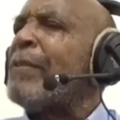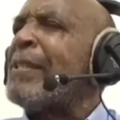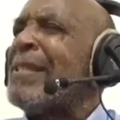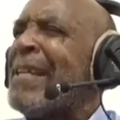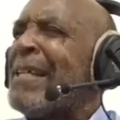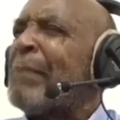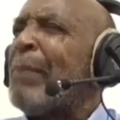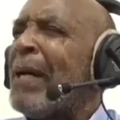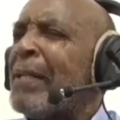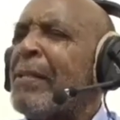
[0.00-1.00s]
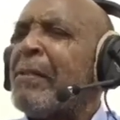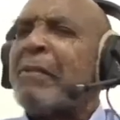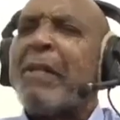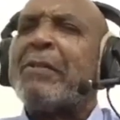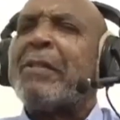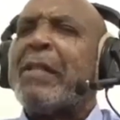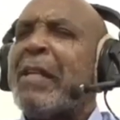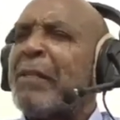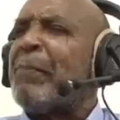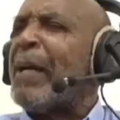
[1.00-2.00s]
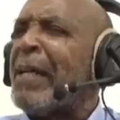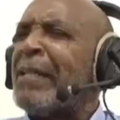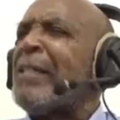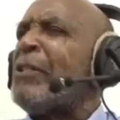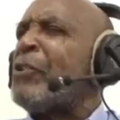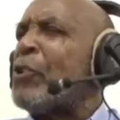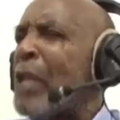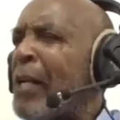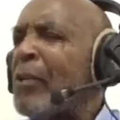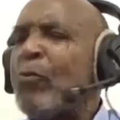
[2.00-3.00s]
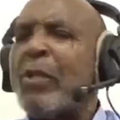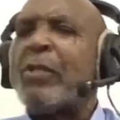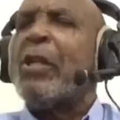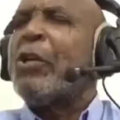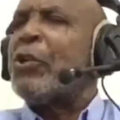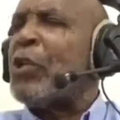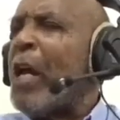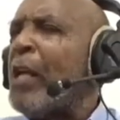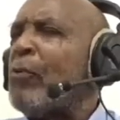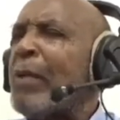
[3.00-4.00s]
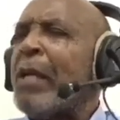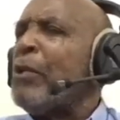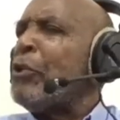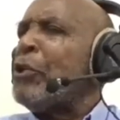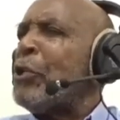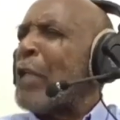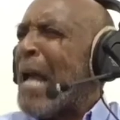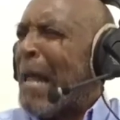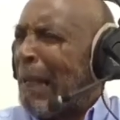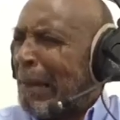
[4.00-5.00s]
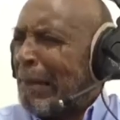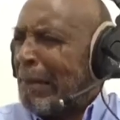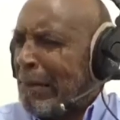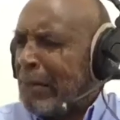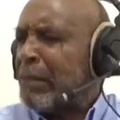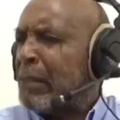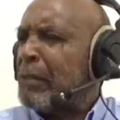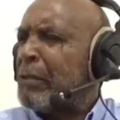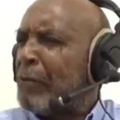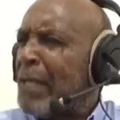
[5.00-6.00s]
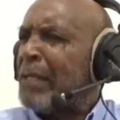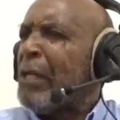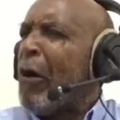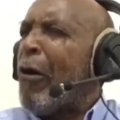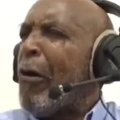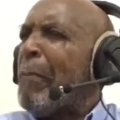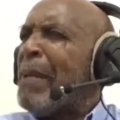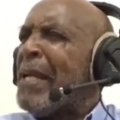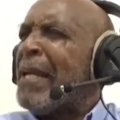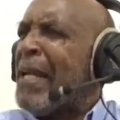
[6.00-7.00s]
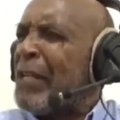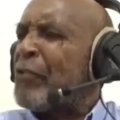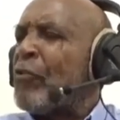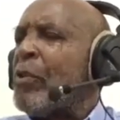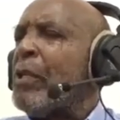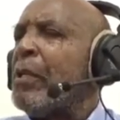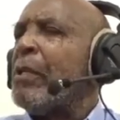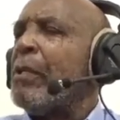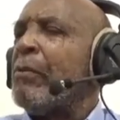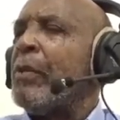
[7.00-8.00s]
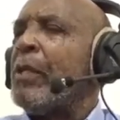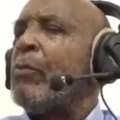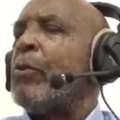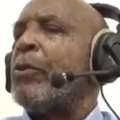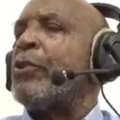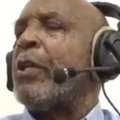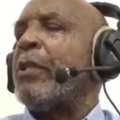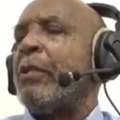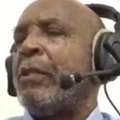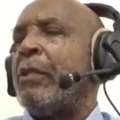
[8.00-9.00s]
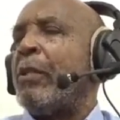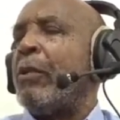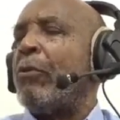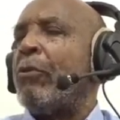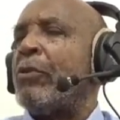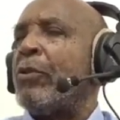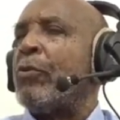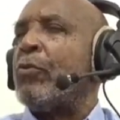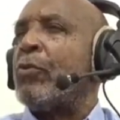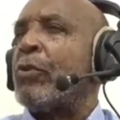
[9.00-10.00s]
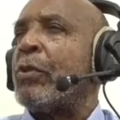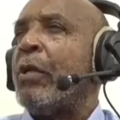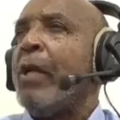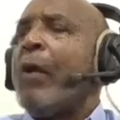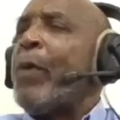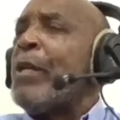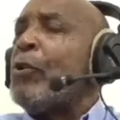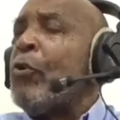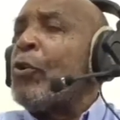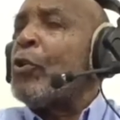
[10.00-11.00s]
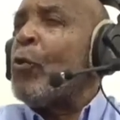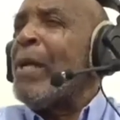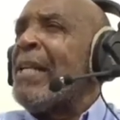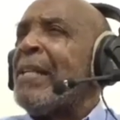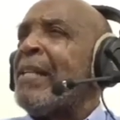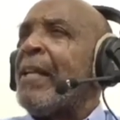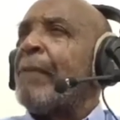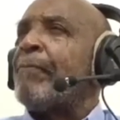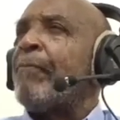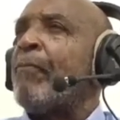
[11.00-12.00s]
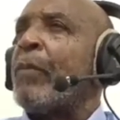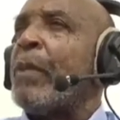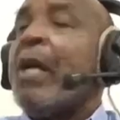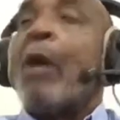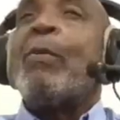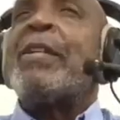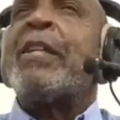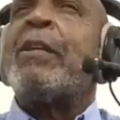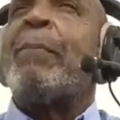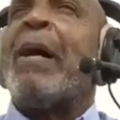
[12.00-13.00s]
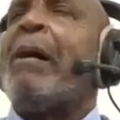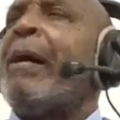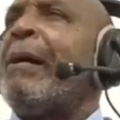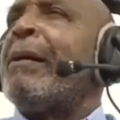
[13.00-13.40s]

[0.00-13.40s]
of state parties. It said state parties shall do this, shall do that, shall, mm-hmm. citizen grant, obligatory, mm-hmm. when the word shall in law is used. We don't do anything. And we set up a